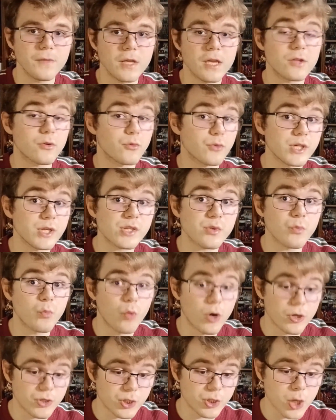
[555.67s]
In the recent
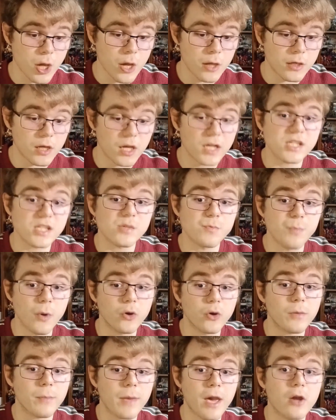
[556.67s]
one-shot I
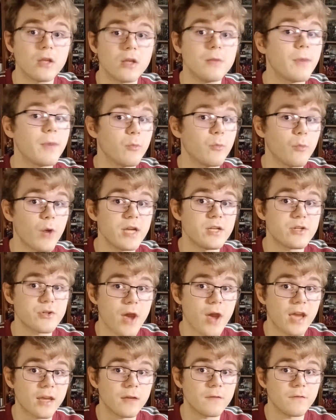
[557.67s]
spoke about in my White
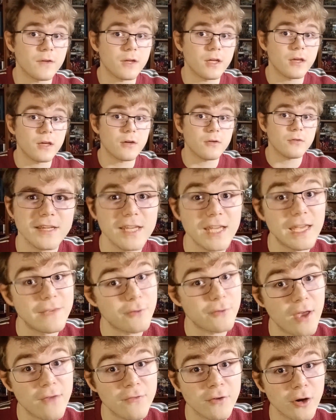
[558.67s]
Dragon video, if
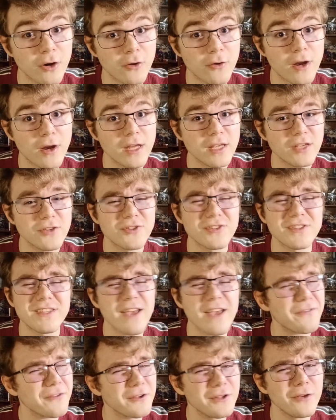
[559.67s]
you haven't already, you should
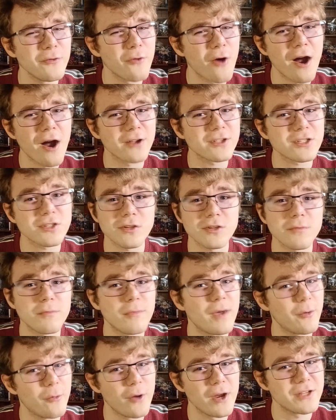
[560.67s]
definitely watch
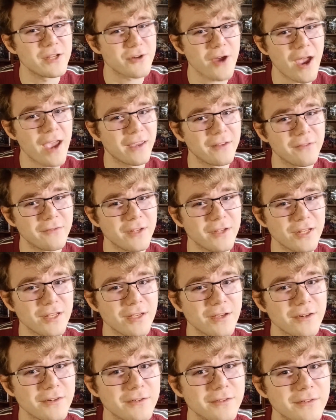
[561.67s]
my White Dragon
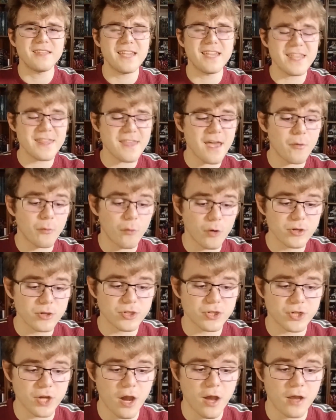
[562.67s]
video. In that
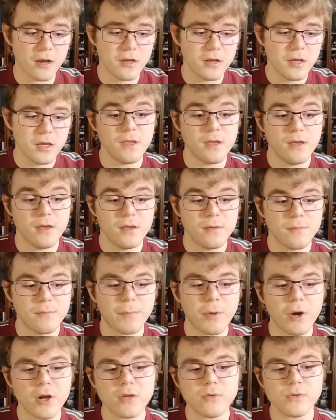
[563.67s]
one-shot, my
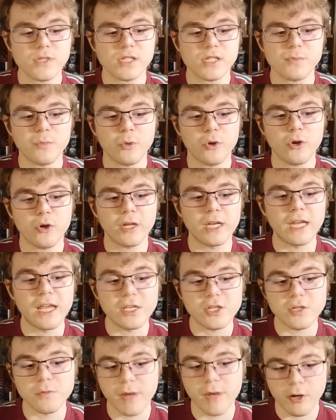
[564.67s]
party was exploring an
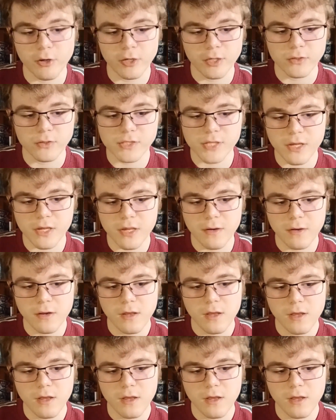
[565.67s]
ancient burial site